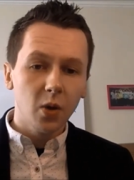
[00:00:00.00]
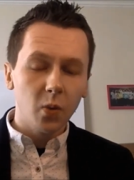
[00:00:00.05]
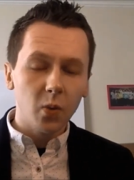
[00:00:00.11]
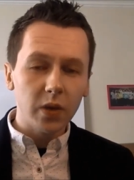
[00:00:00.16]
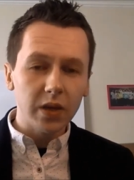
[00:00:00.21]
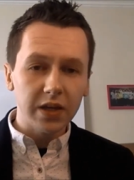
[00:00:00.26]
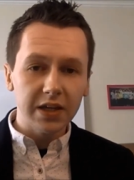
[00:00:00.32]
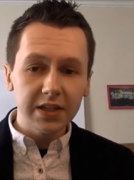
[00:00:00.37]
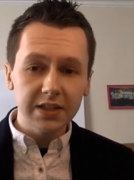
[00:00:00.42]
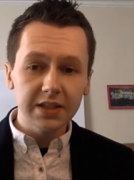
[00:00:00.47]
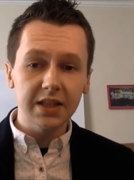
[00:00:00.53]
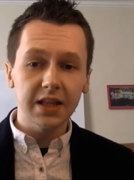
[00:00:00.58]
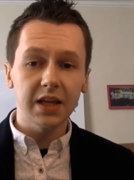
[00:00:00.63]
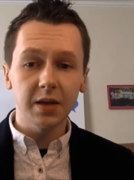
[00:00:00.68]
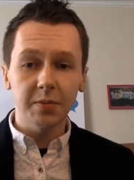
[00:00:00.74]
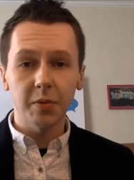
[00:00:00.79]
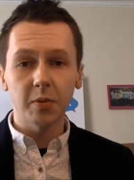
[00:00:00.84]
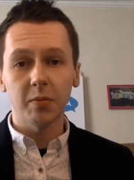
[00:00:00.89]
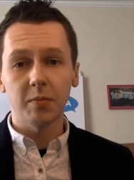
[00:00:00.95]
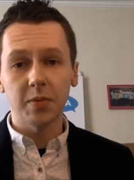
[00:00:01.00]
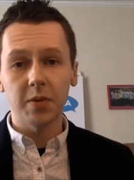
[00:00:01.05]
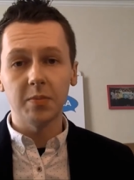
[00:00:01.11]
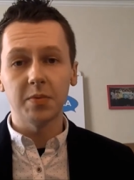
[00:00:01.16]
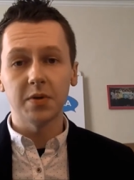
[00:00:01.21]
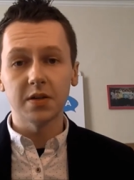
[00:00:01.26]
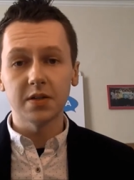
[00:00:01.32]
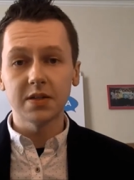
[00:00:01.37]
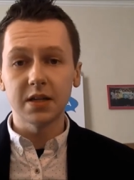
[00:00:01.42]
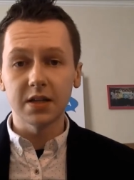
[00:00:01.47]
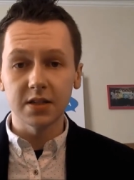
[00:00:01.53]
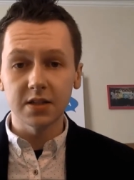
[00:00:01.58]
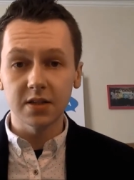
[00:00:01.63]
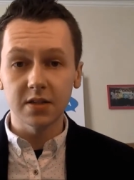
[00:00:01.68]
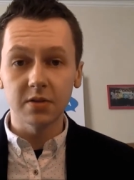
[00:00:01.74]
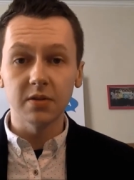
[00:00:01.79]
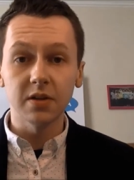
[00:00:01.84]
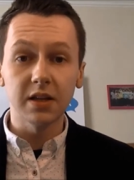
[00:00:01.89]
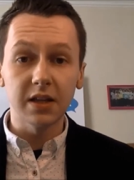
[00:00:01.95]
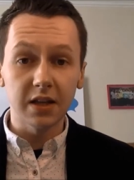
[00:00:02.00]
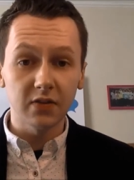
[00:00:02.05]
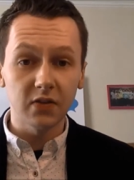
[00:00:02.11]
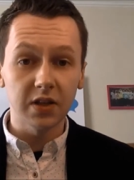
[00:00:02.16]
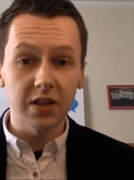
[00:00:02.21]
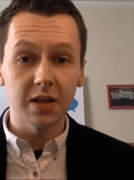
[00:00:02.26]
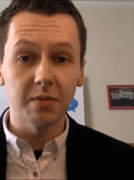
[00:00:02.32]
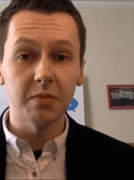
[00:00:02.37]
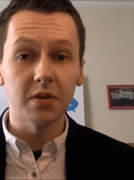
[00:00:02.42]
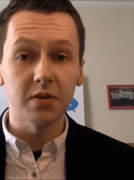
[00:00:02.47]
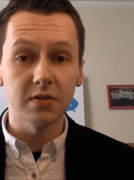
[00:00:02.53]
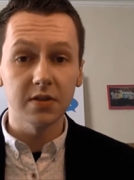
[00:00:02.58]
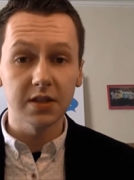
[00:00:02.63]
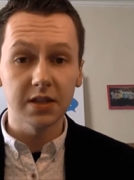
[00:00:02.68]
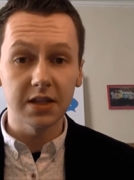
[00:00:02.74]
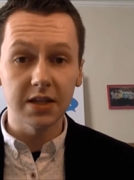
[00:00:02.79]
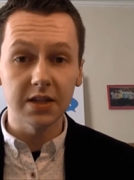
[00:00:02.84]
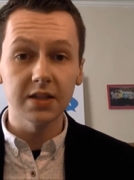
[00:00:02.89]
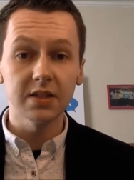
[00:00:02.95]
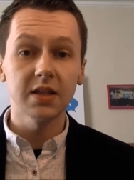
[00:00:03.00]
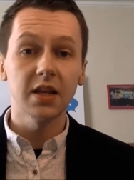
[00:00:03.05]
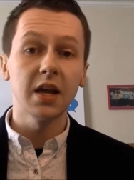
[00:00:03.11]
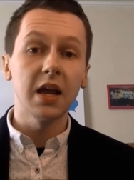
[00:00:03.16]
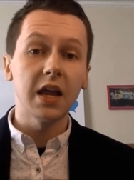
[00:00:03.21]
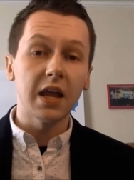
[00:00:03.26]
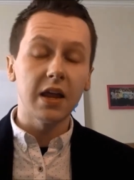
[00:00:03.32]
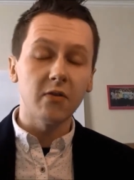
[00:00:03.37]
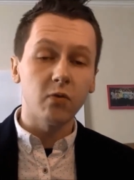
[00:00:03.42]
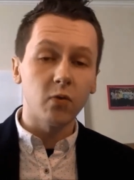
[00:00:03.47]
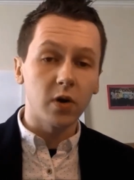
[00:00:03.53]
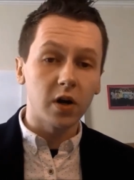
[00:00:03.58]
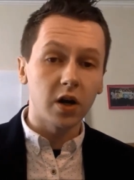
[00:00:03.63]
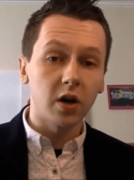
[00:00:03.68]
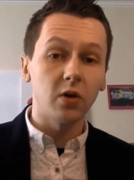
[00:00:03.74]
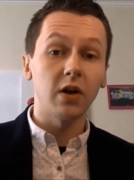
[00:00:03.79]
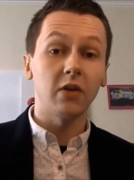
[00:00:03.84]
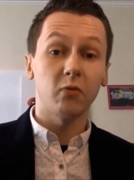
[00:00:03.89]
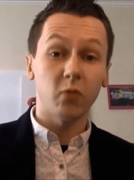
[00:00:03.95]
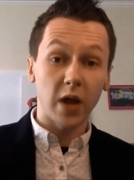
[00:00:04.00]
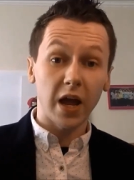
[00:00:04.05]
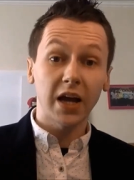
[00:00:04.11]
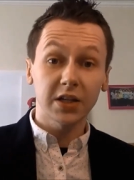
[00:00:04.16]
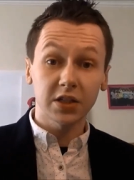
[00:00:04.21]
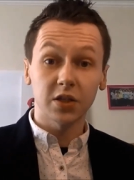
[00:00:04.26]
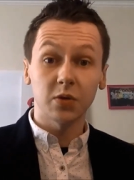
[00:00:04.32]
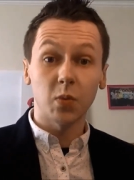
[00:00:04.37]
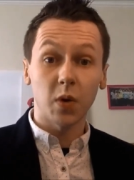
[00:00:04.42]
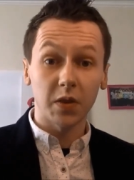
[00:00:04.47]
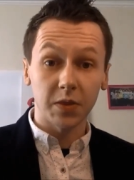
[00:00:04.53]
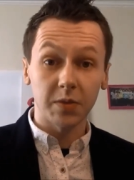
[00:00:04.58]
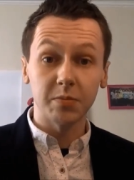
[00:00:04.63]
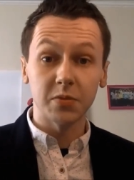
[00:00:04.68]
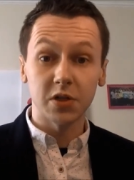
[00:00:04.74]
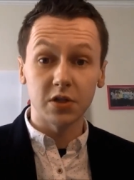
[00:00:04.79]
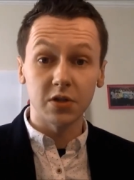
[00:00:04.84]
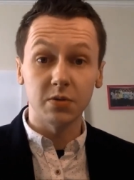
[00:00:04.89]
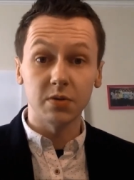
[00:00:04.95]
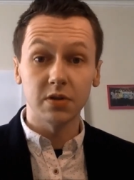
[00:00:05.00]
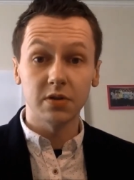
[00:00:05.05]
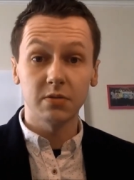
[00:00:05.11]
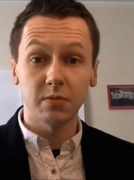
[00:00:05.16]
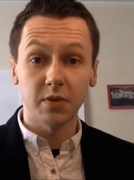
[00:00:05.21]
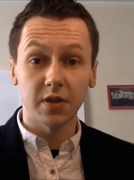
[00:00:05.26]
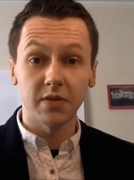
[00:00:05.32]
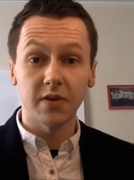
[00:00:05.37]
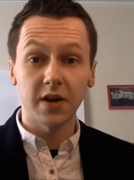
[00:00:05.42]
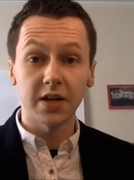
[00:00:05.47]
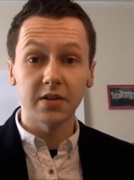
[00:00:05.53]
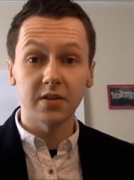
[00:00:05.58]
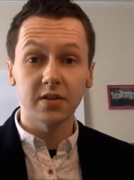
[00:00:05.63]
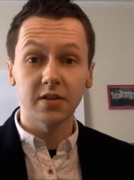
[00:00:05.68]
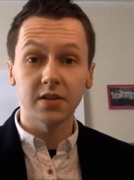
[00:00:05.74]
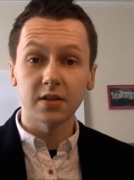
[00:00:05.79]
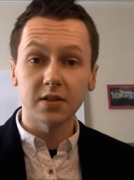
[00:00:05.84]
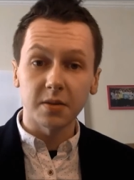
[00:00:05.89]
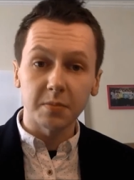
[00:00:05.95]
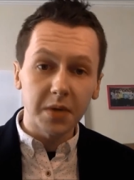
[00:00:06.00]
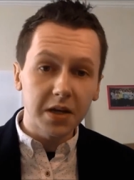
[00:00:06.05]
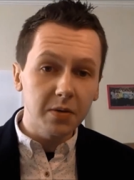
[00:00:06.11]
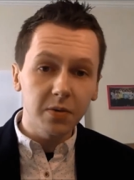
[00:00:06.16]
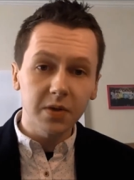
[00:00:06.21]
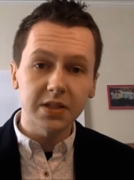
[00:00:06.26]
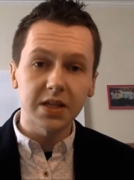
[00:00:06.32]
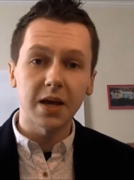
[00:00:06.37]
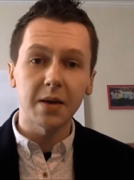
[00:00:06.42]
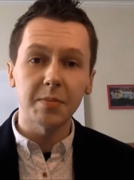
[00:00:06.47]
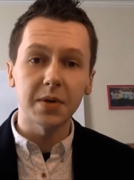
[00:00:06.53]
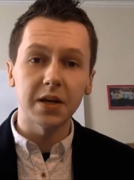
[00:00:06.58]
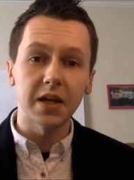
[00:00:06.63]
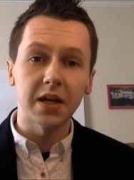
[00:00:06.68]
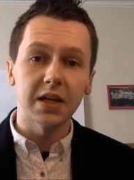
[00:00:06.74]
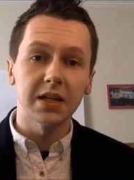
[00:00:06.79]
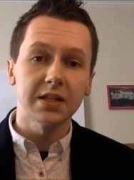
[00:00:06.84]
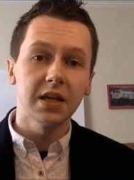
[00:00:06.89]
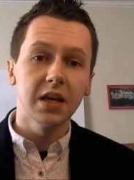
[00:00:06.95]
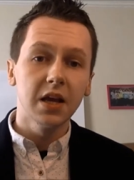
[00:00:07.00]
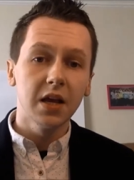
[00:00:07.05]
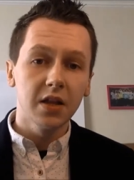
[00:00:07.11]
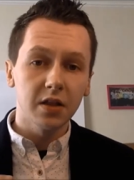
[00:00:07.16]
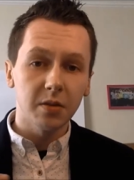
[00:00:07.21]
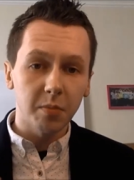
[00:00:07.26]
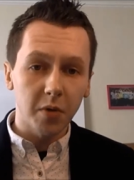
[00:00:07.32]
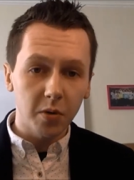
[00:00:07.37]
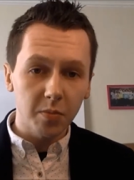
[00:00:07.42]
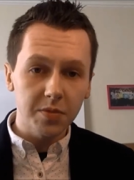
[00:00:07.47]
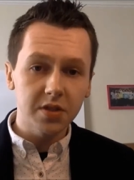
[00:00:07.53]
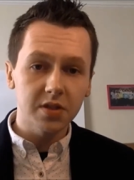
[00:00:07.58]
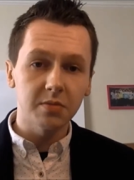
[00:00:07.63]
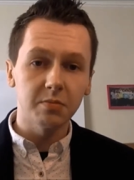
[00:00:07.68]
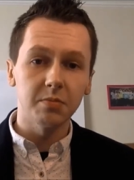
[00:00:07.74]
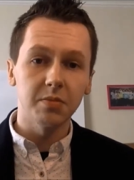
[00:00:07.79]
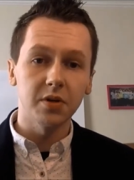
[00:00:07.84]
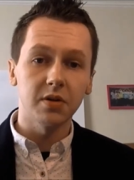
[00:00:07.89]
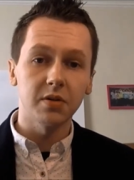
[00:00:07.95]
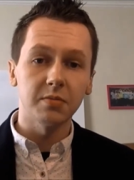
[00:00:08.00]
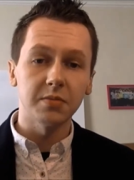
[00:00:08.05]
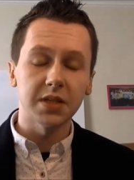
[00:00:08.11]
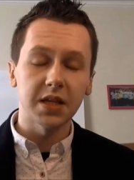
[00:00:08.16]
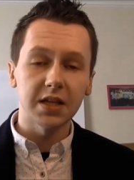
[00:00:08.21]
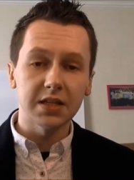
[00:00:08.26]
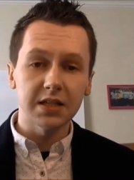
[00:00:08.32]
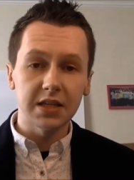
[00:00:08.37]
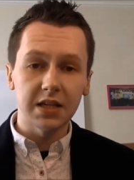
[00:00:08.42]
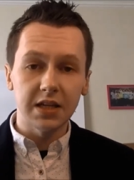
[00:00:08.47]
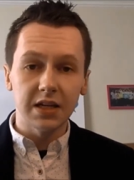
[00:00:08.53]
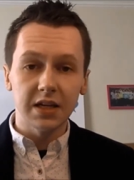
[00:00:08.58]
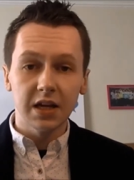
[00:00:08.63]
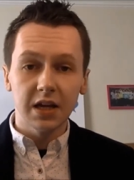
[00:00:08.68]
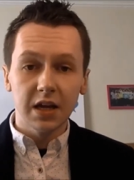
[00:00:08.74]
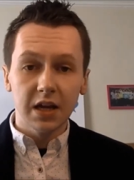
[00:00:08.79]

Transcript: We need to think about when people are still in school, giving them those skills. If we're go- if we actually want them to do it when they're adults, because at the minute what's happening is the moment someone becomes 18,